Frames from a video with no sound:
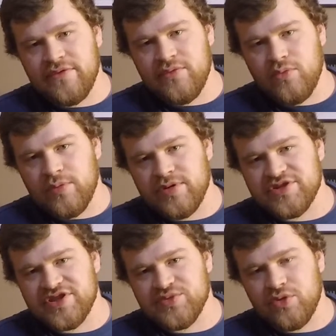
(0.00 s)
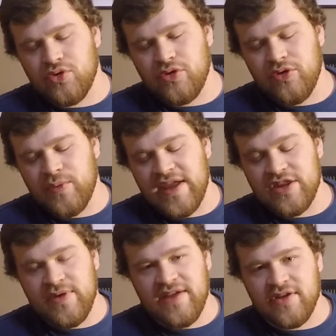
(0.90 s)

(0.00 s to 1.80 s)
one person doesn't want to hold all the weight, you have a